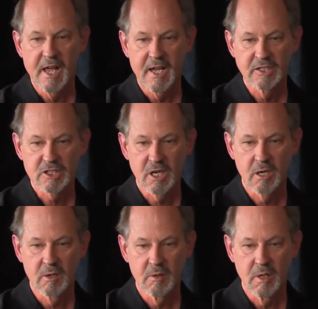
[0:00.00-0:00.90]

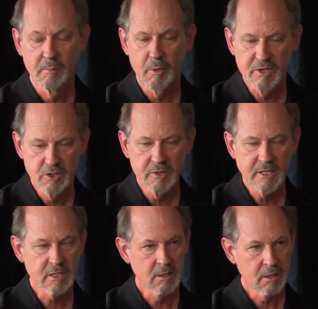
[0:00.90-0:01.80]
But we do
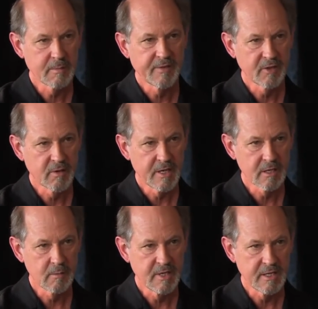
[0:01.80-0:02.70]
need to learn about the
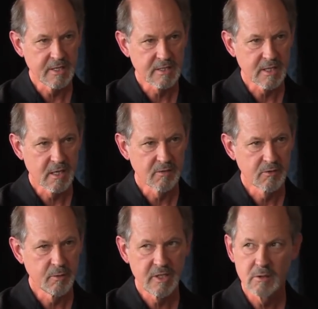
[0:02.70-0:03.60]
greater community
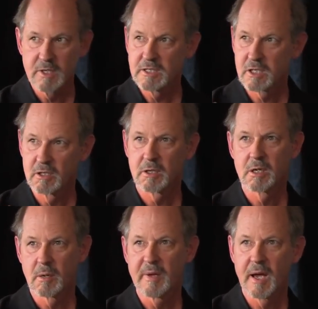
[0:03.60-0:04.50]
itself. We do need to
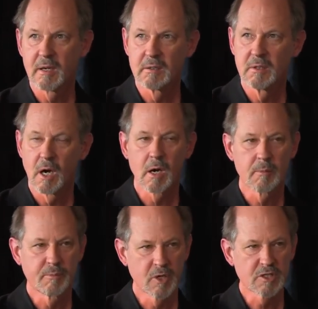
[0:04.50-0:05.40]
learn about
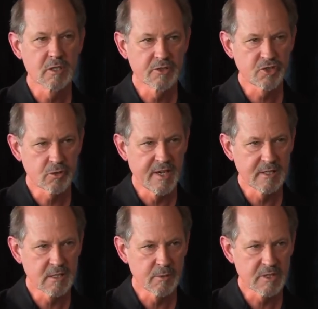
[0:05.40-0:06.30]
our personal
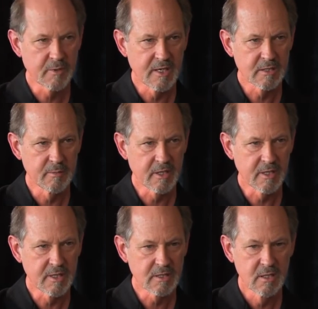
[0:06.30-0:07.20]
strengths and
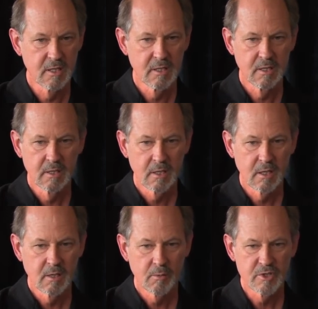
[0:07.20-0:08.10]
responsibilities.
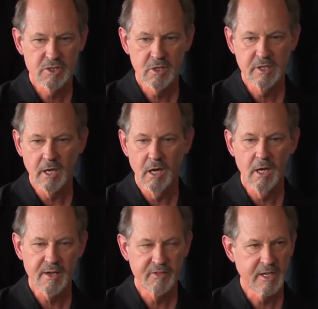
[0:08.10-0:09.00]
We certainly
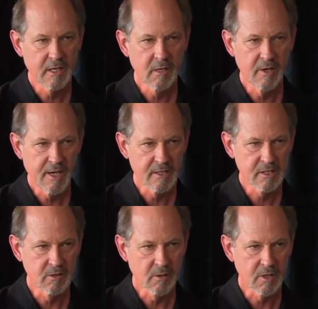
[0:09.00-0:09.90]
all have to get our own
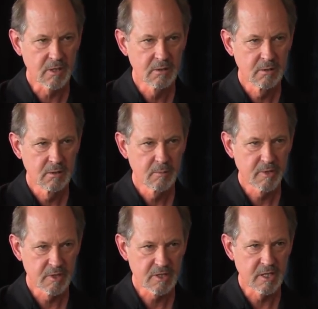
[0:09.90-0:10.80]
house in order,
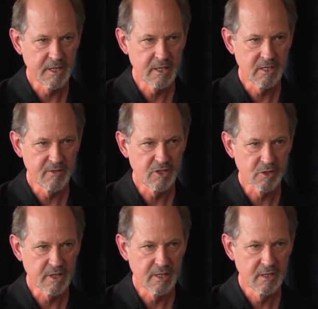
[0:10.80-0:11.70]
personally,
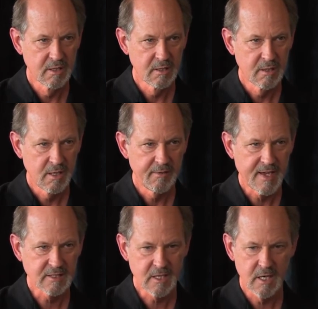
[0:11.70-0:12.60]
individually. And
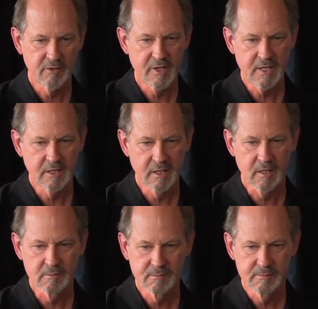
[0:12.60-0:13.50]
that's kind of
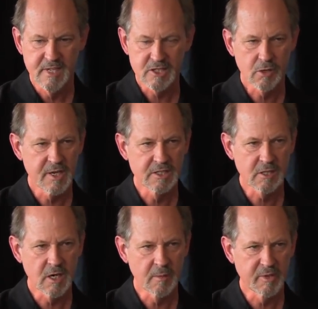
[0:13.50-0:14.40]
that's a great
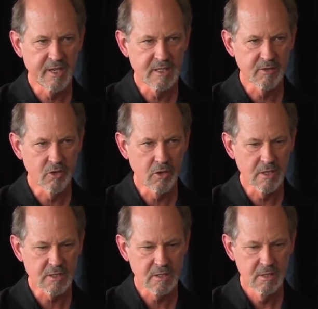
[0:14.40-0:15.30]
starting place, of
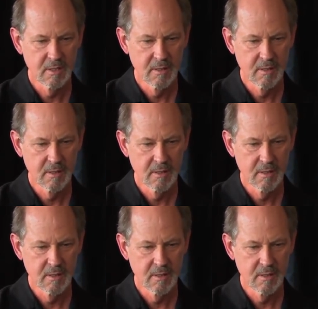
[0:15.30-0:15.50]
course.